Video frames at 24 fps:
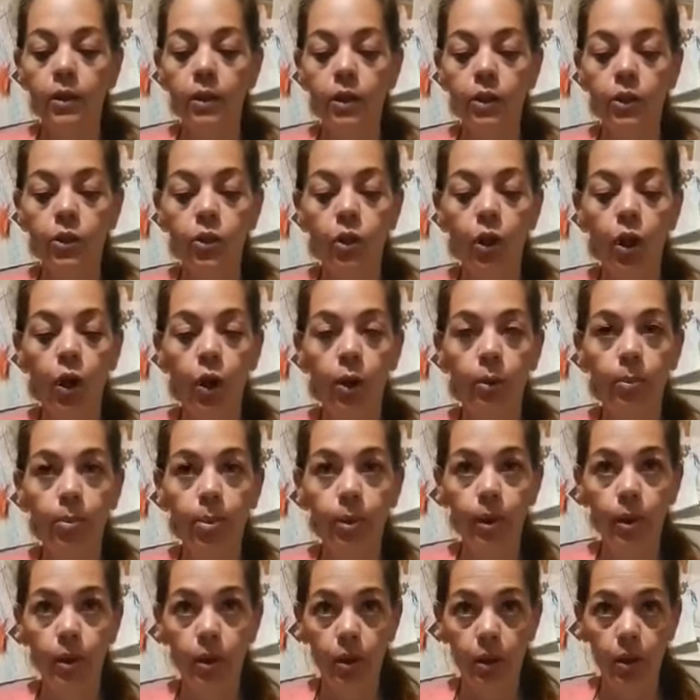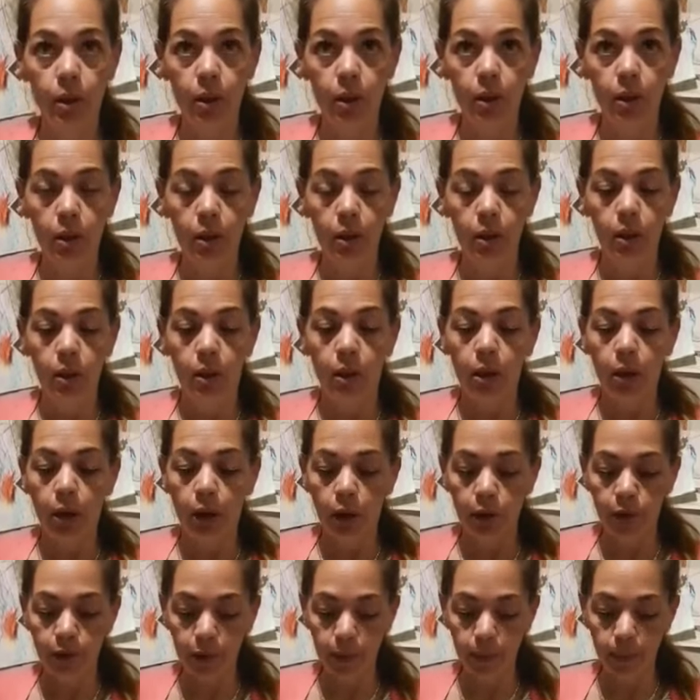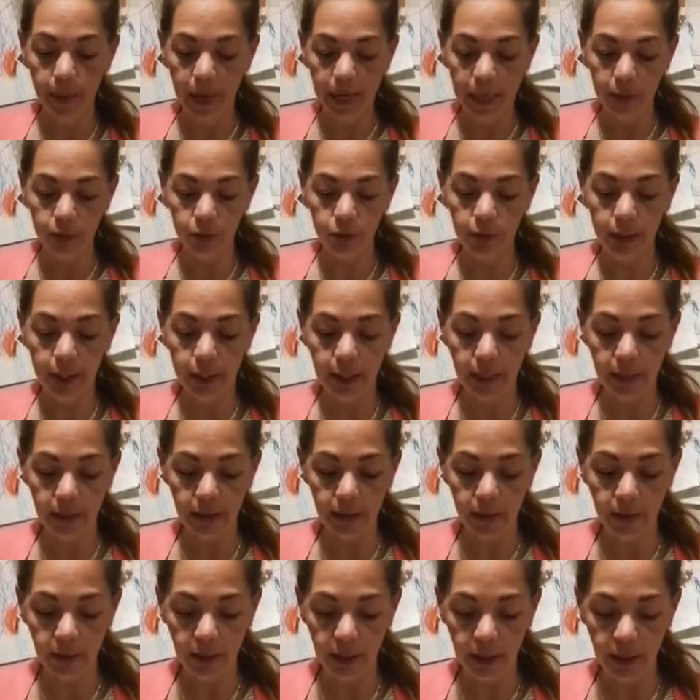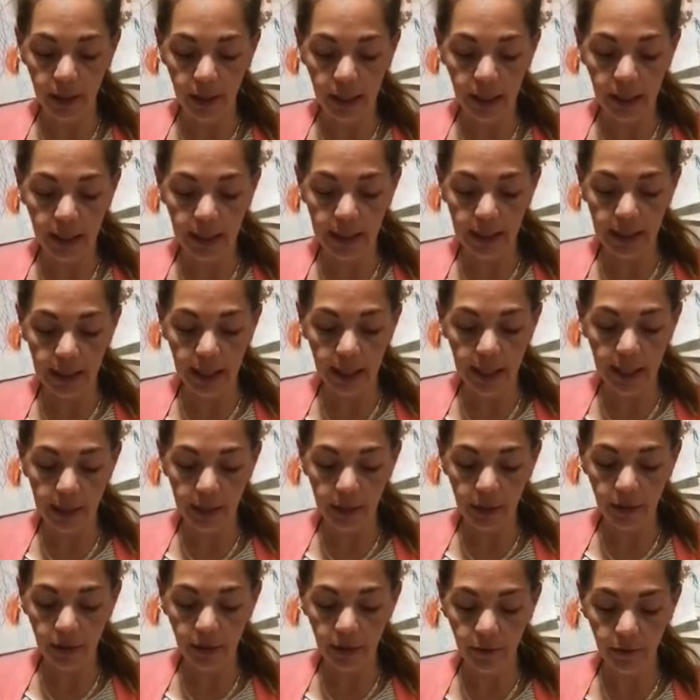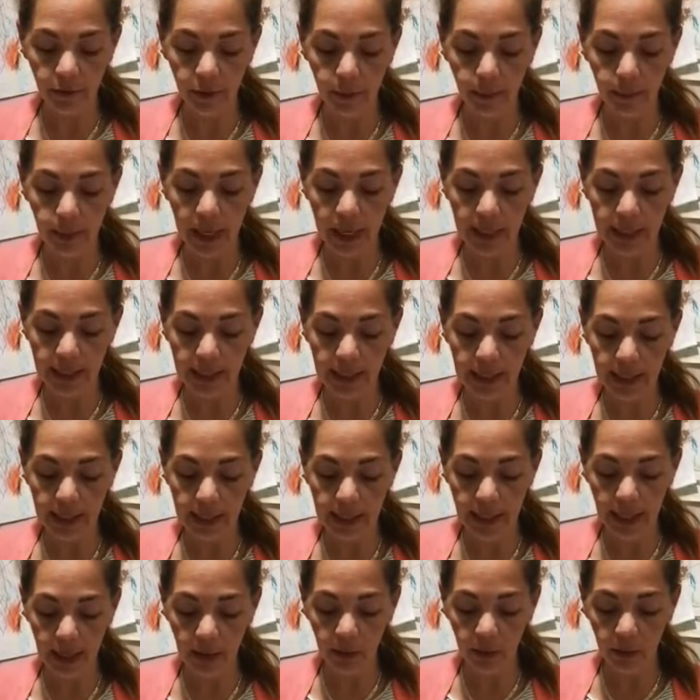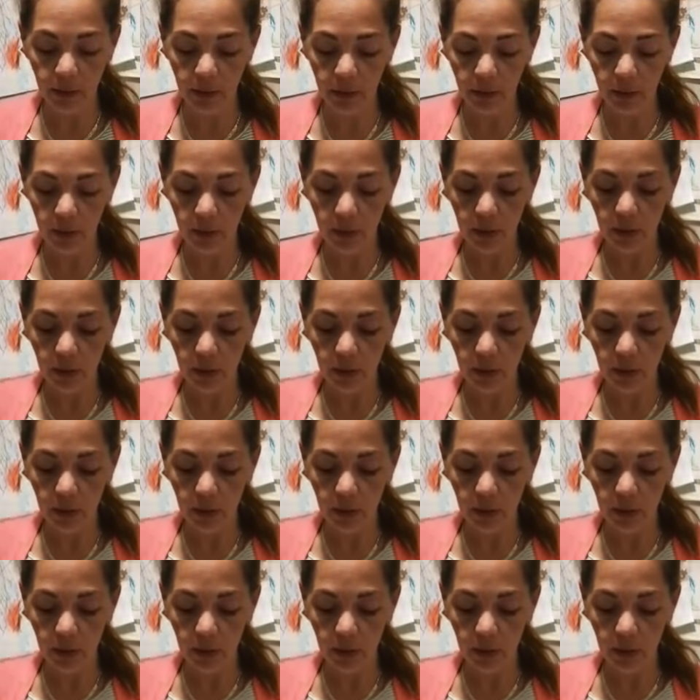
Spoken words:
the top of the battery. Now, I think it's easier if you place it down,